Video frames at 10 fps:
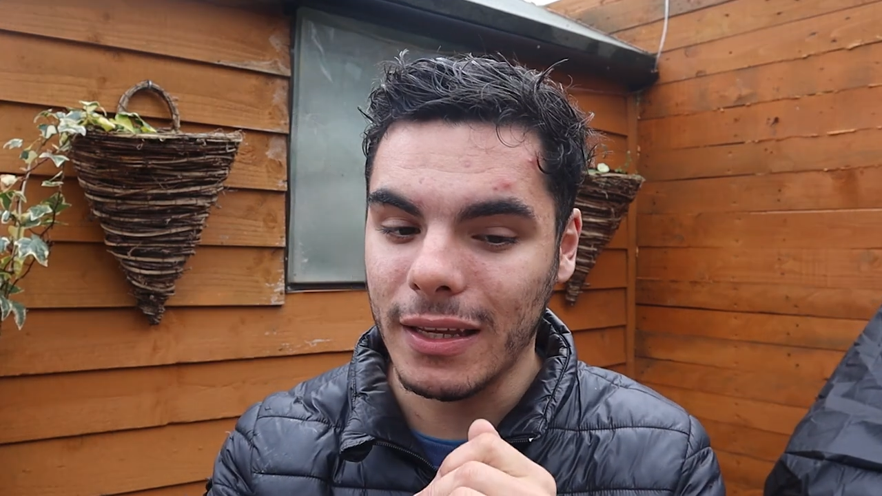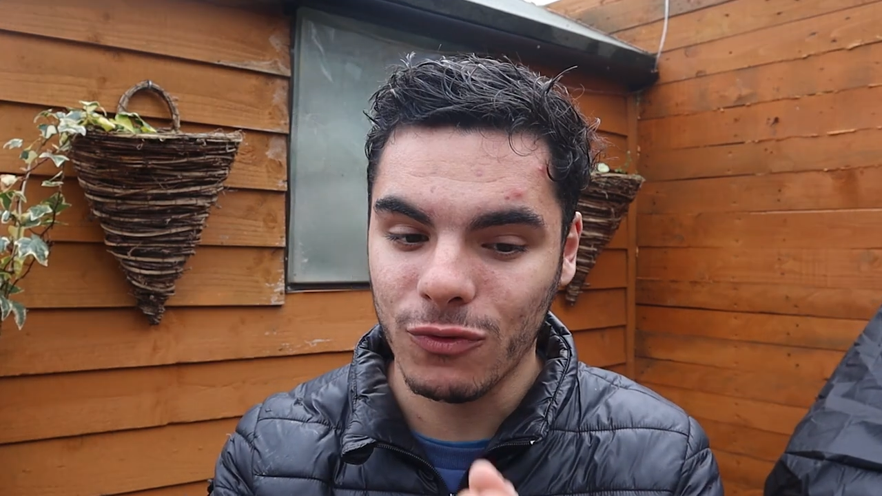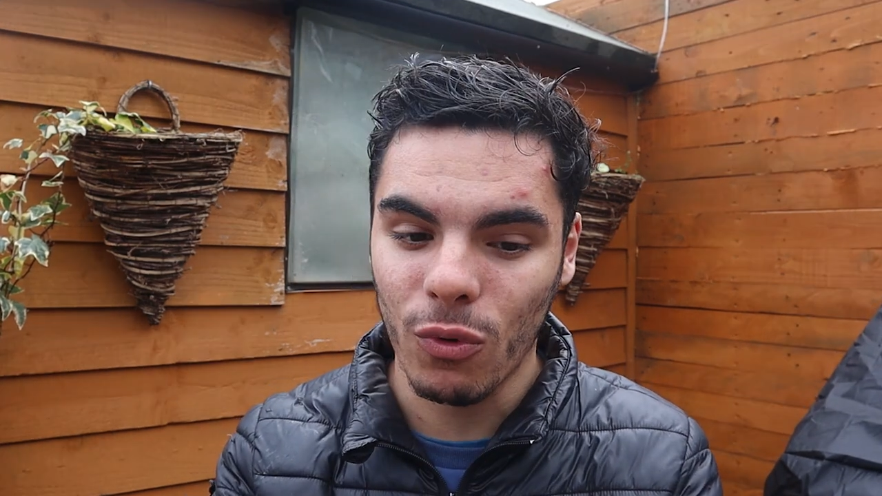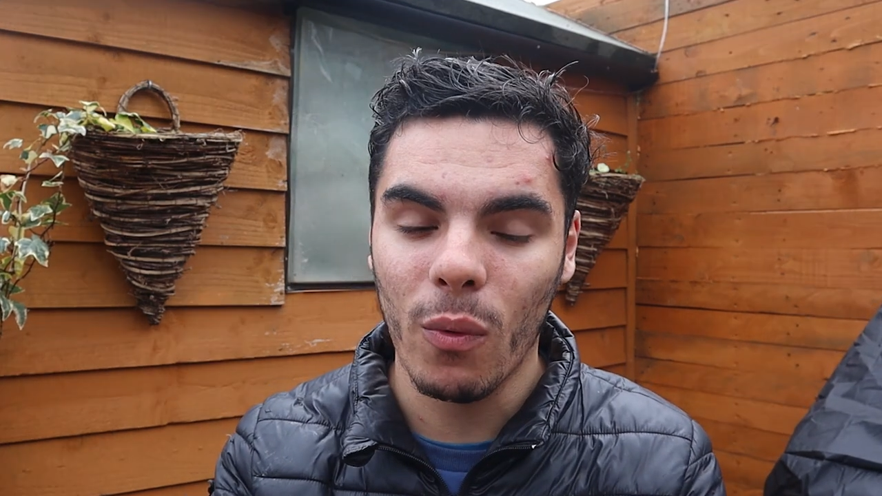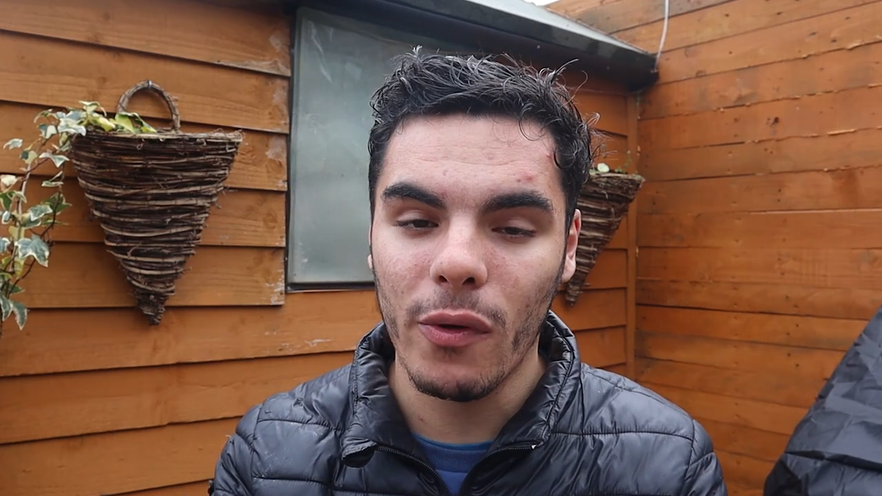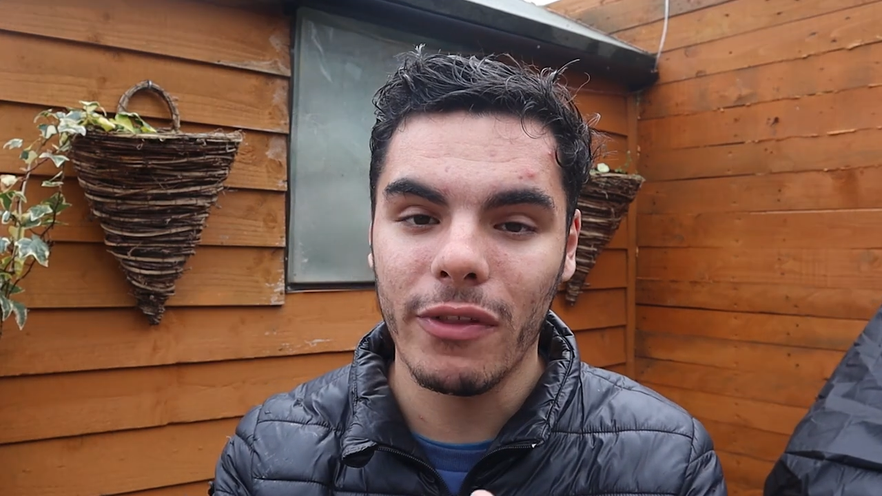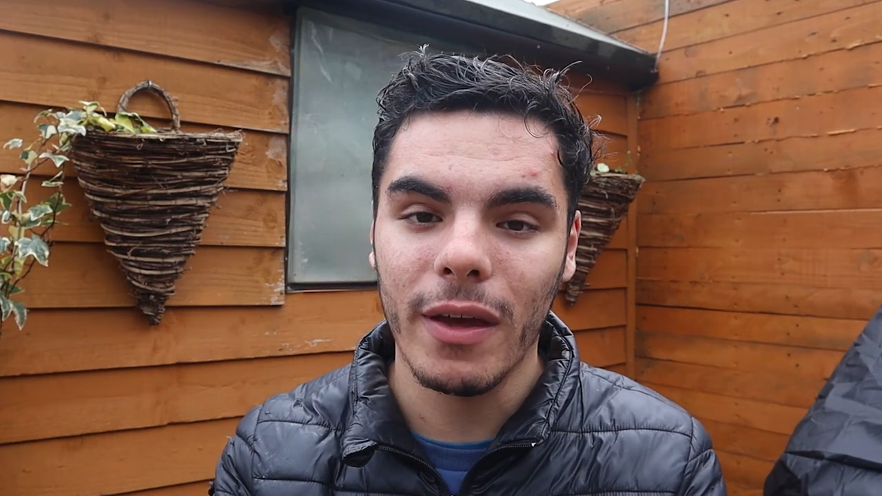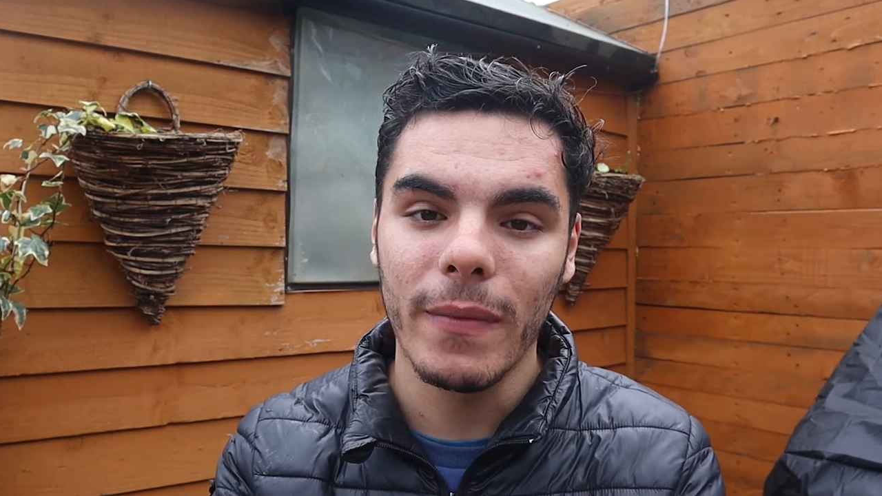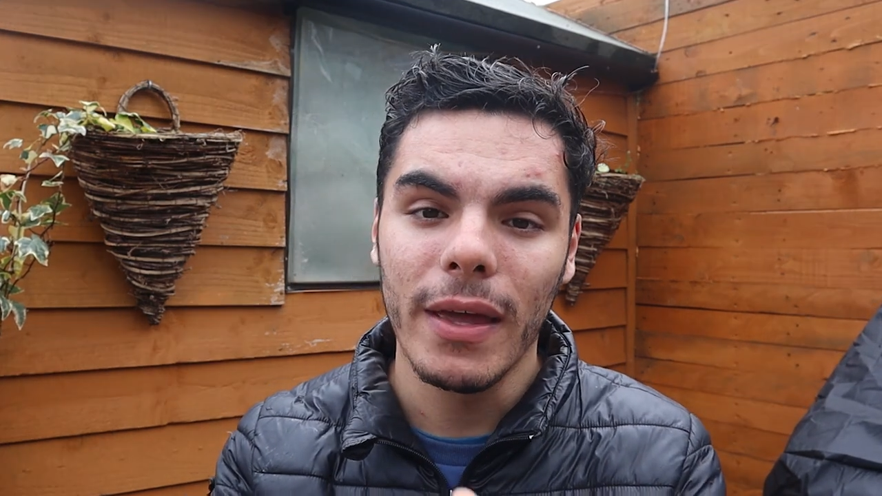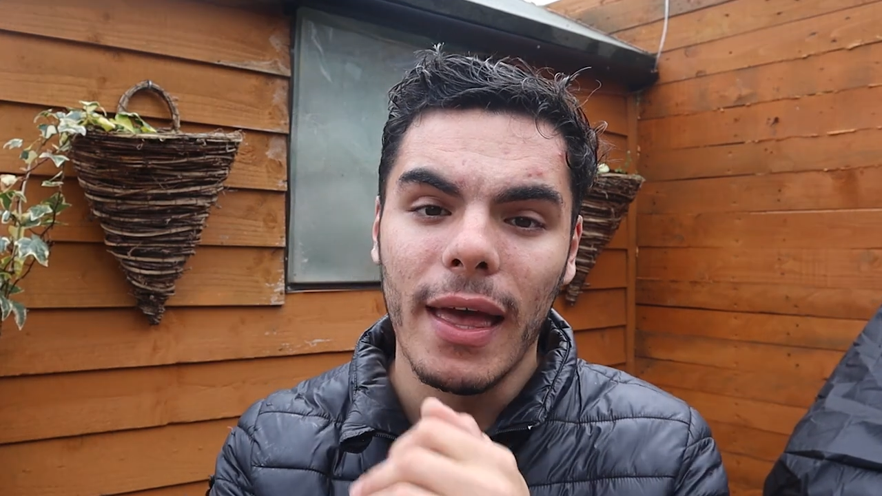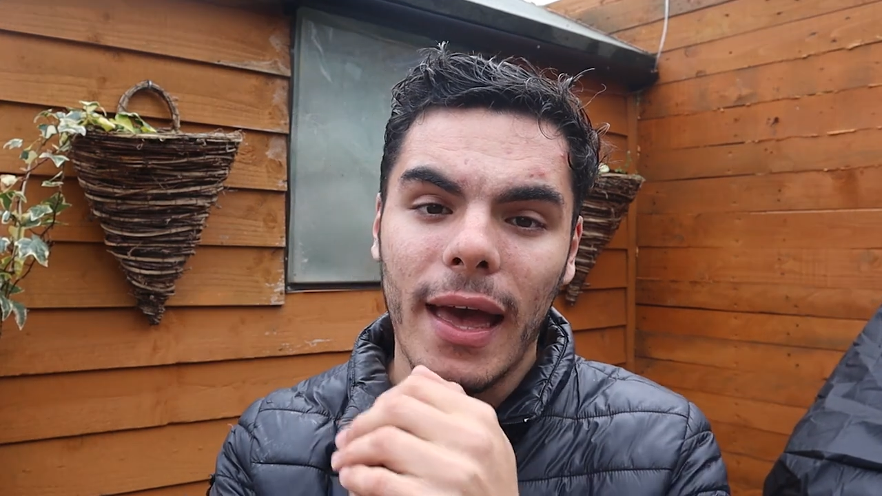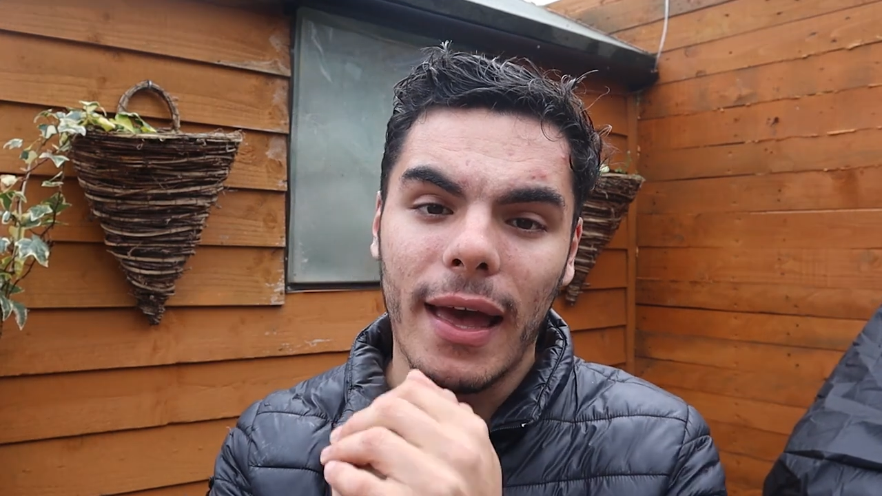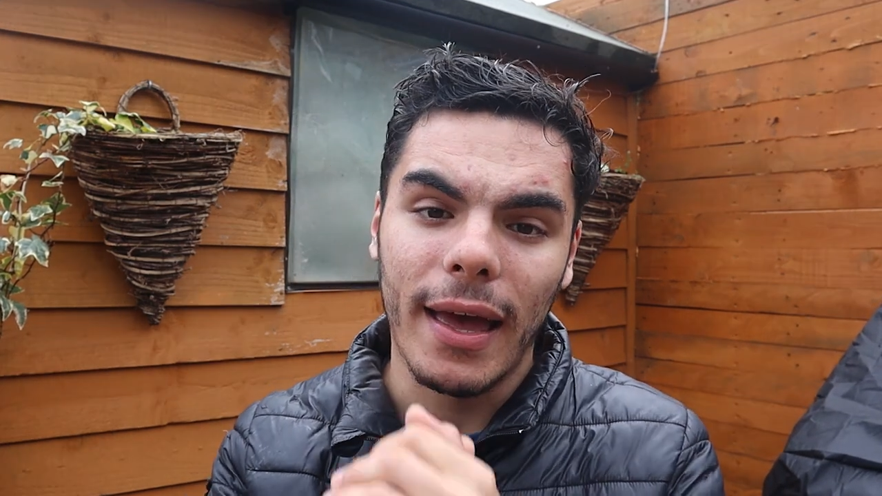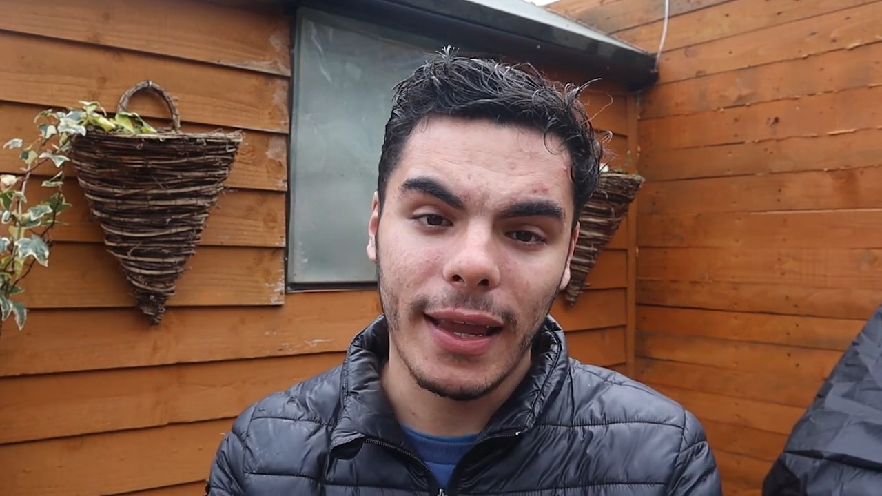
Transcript: is wrong with them uh,